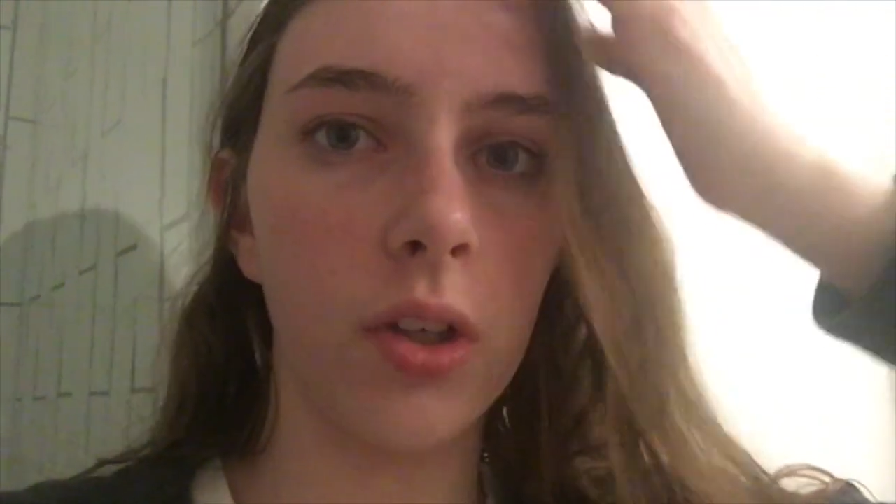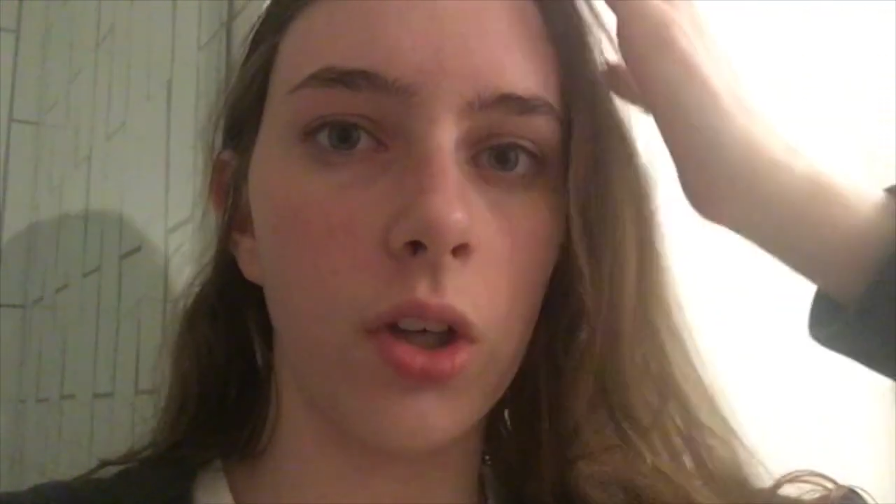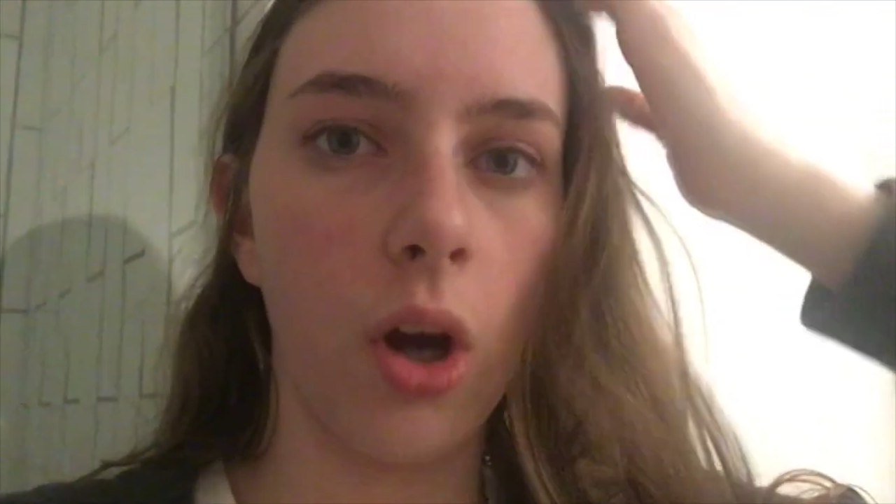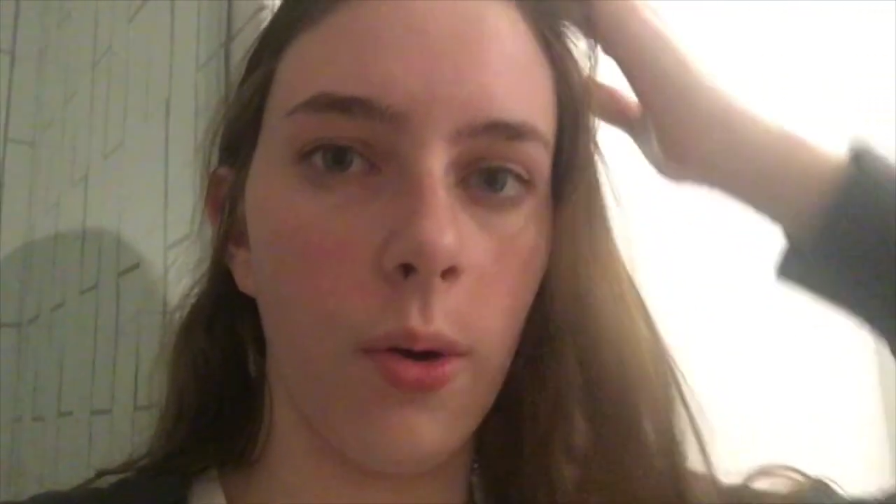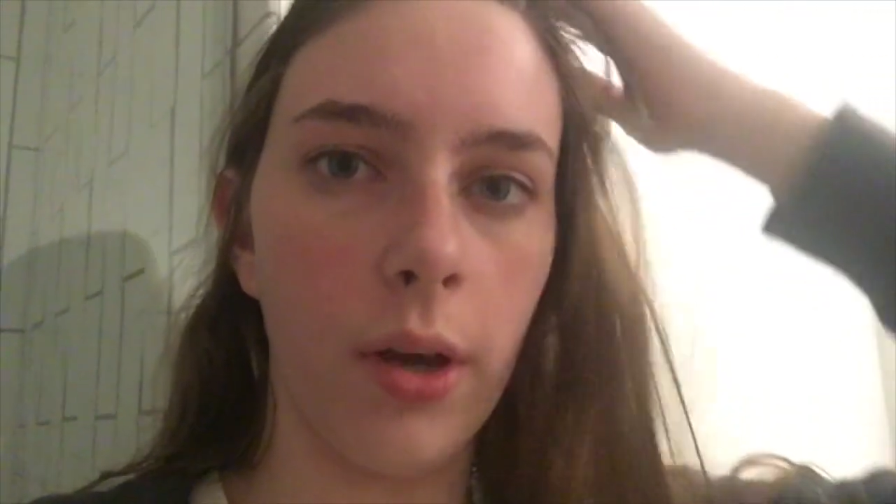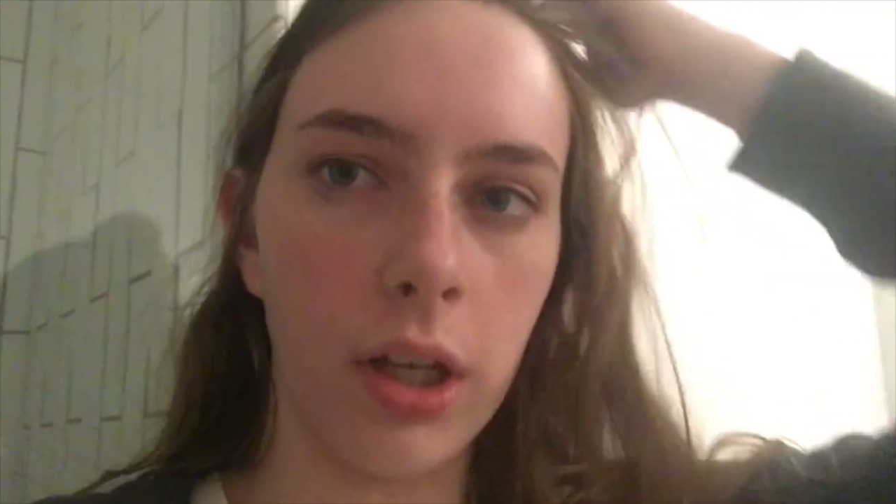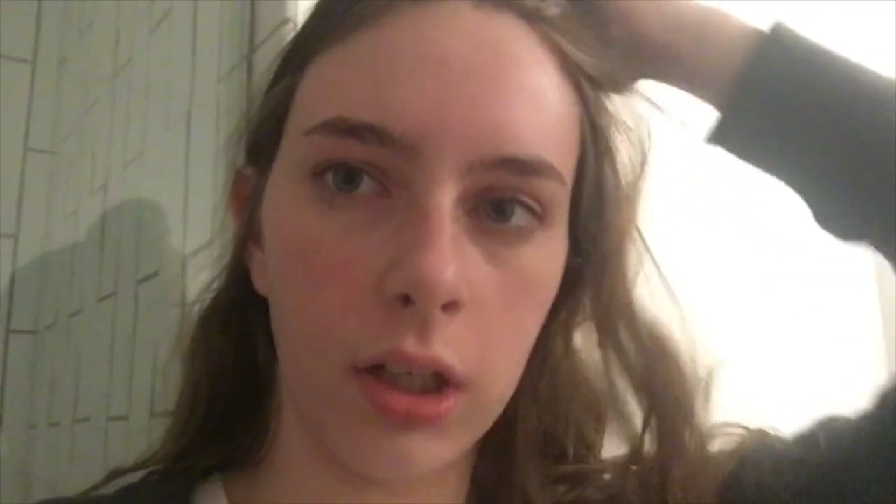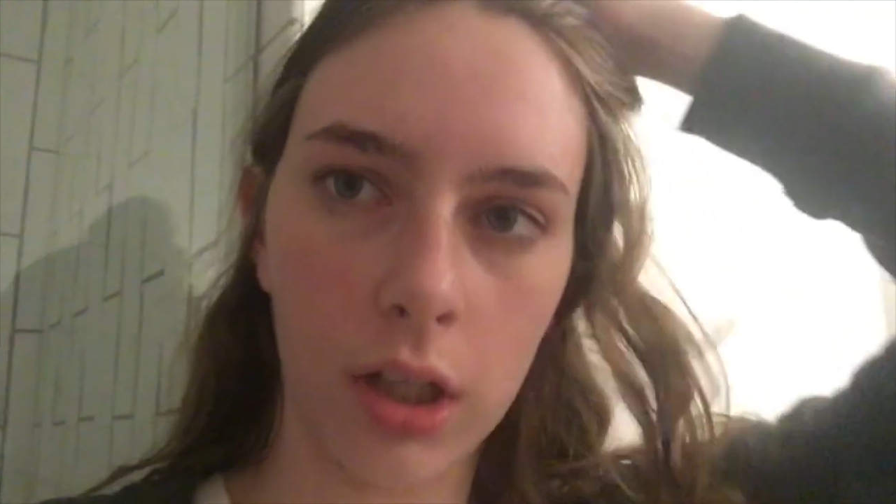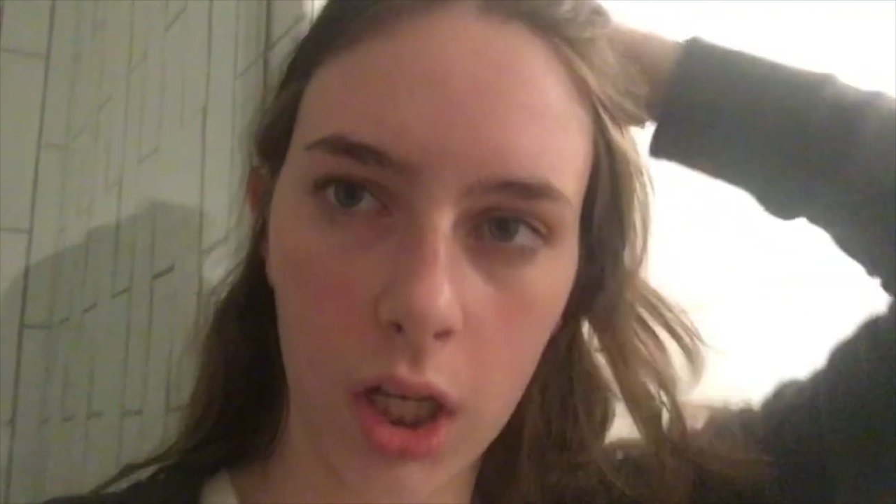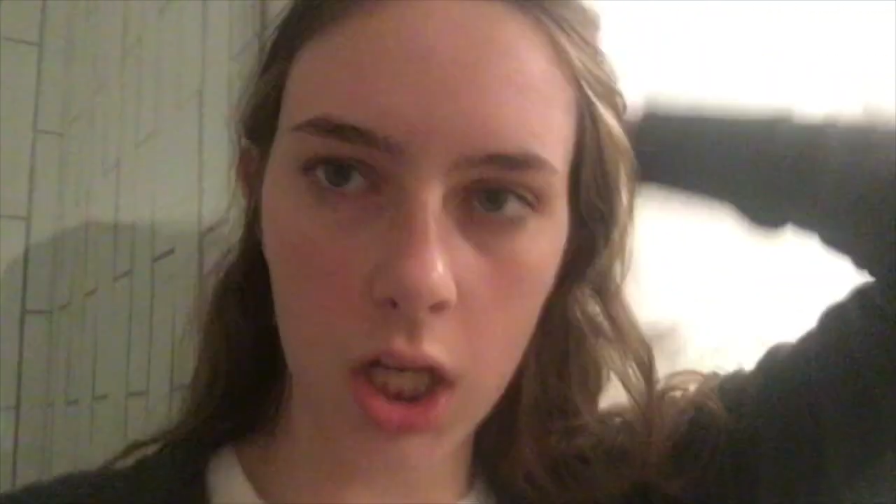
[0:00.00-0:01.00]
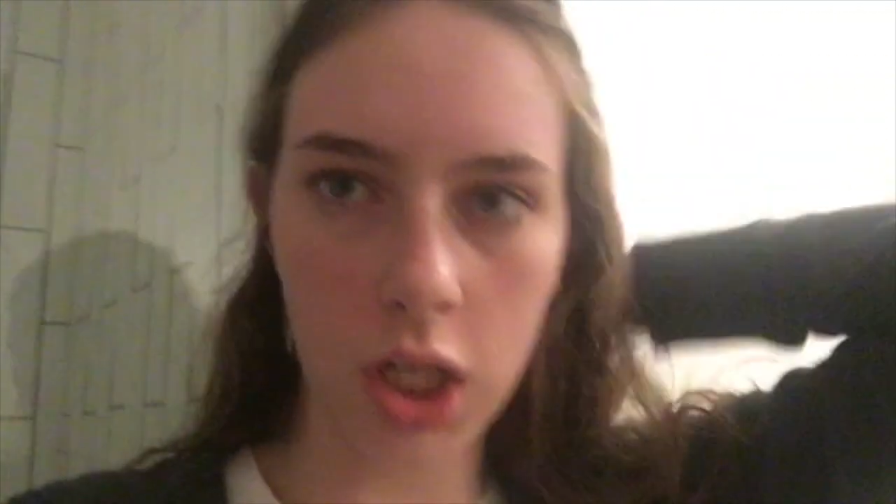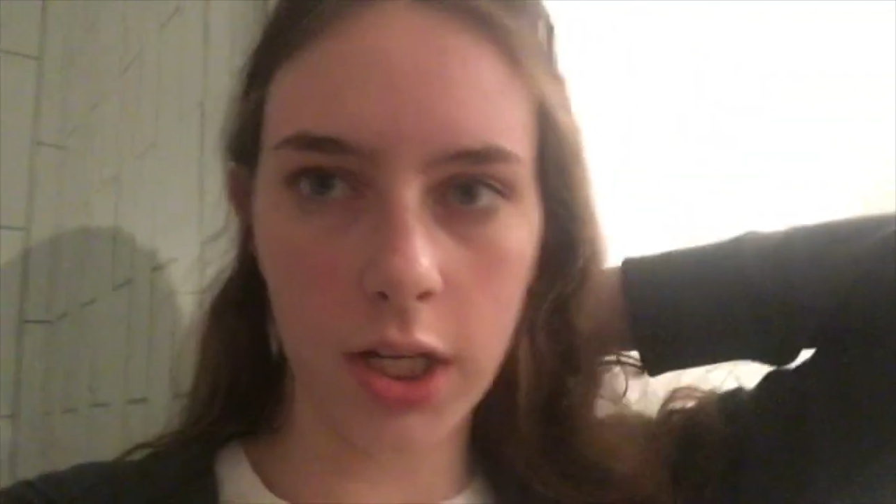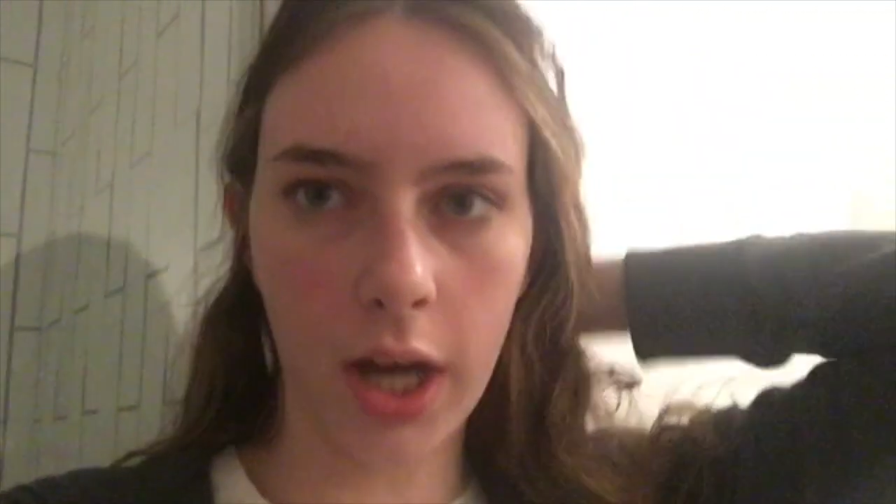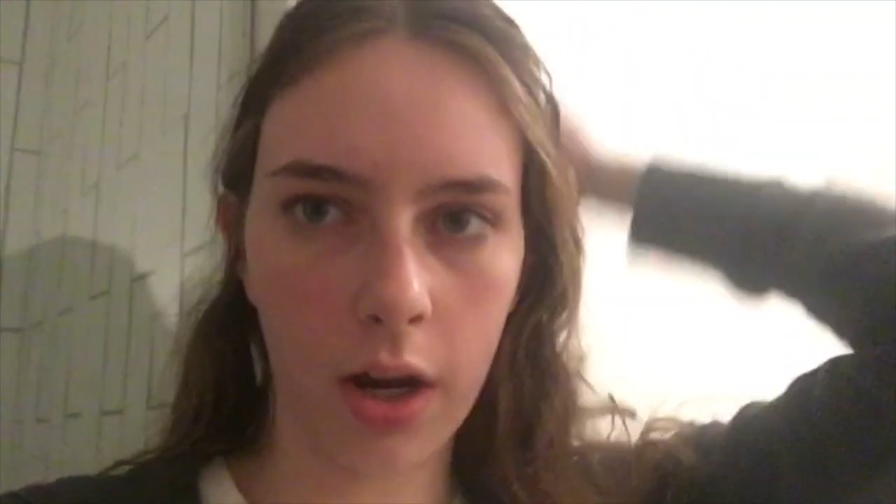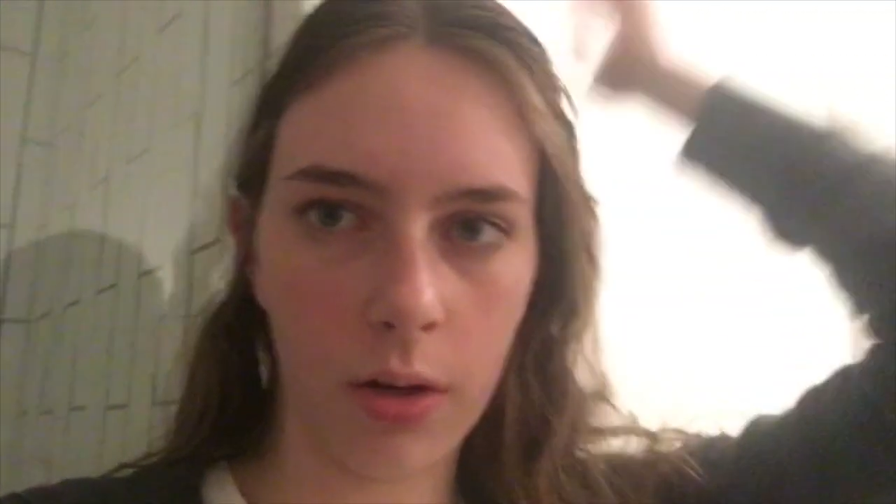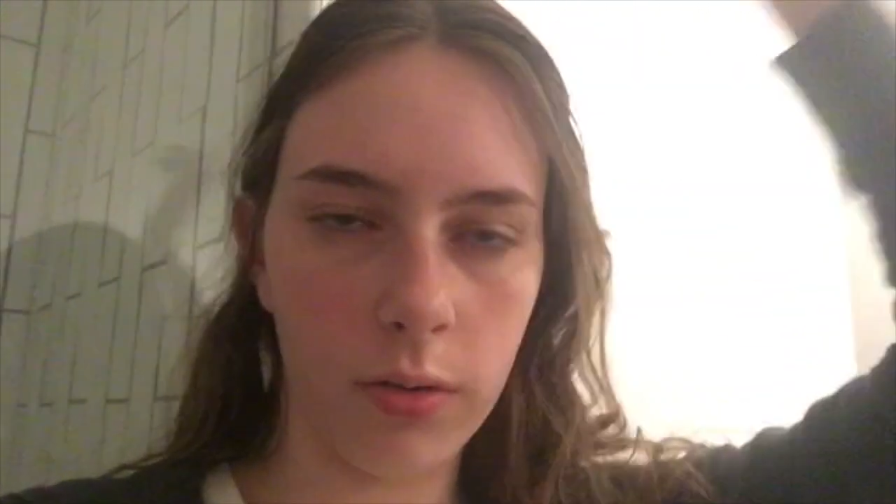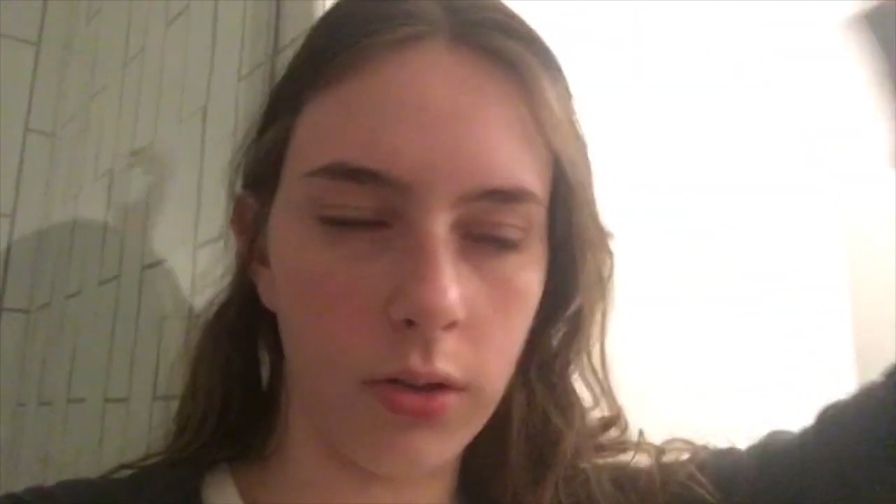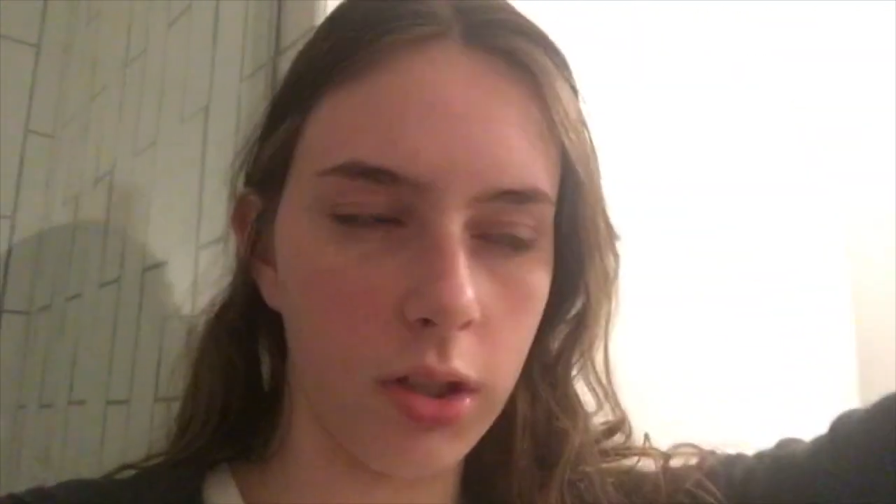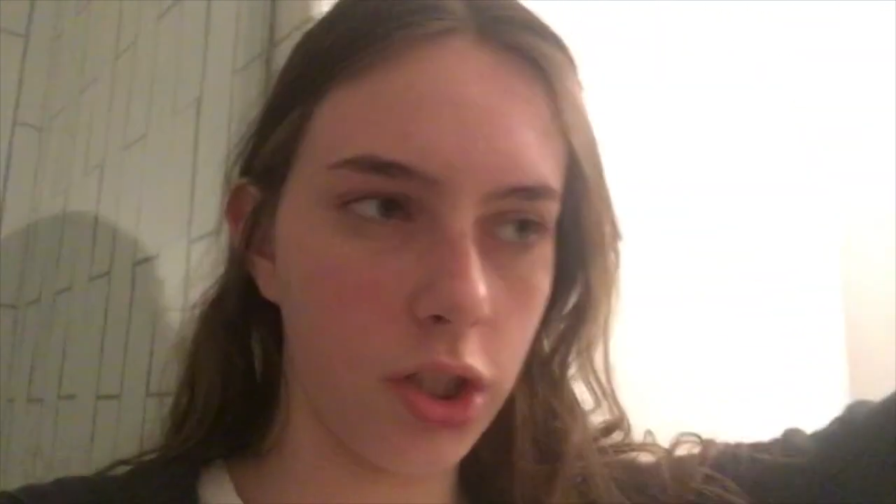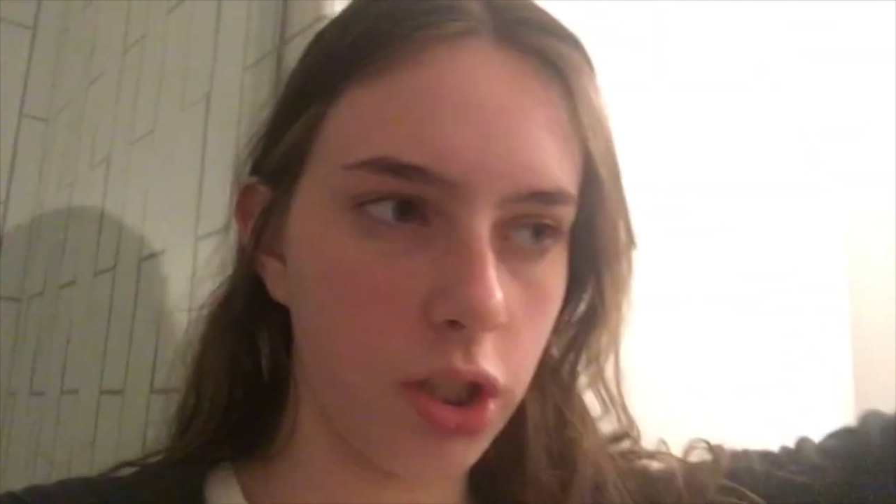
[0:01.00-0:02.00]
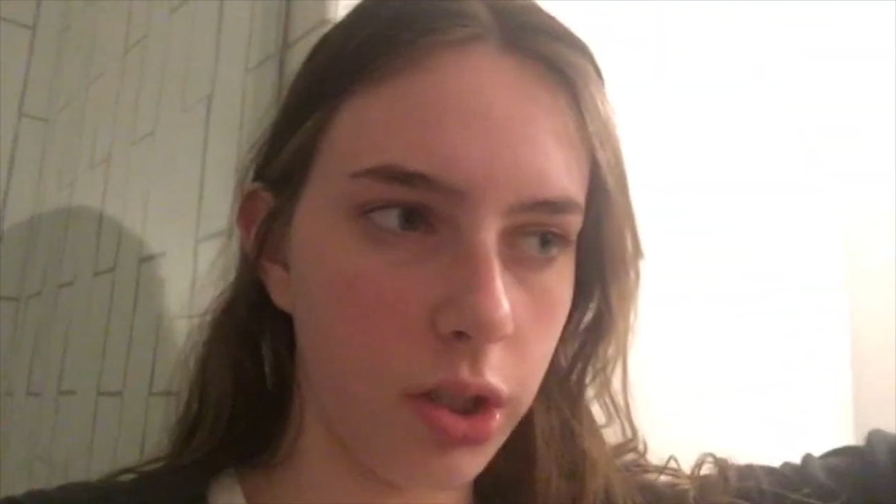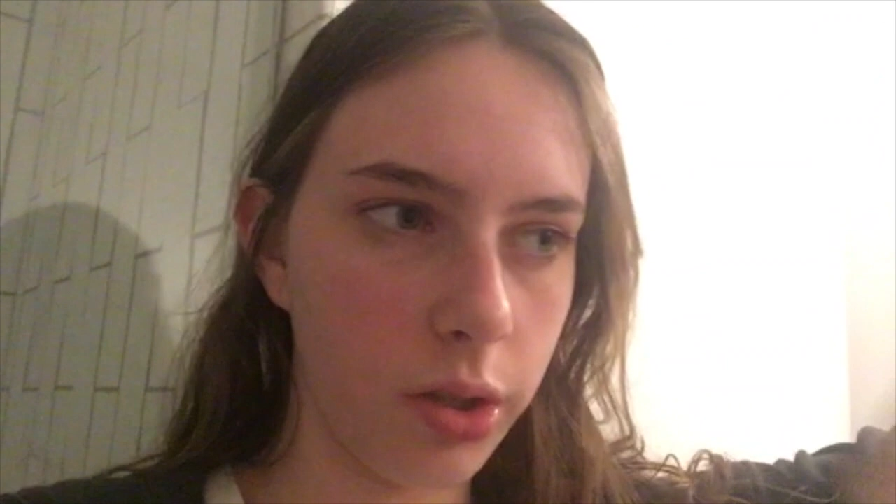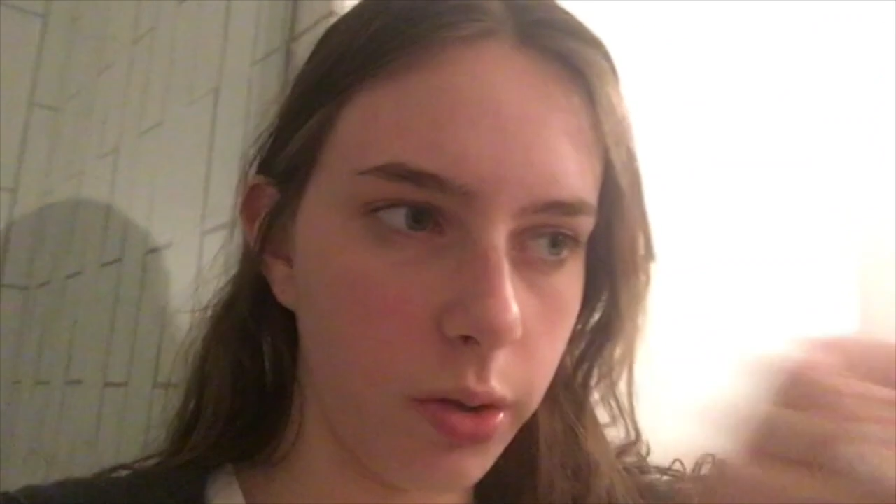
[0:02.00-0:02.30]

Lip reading: going down to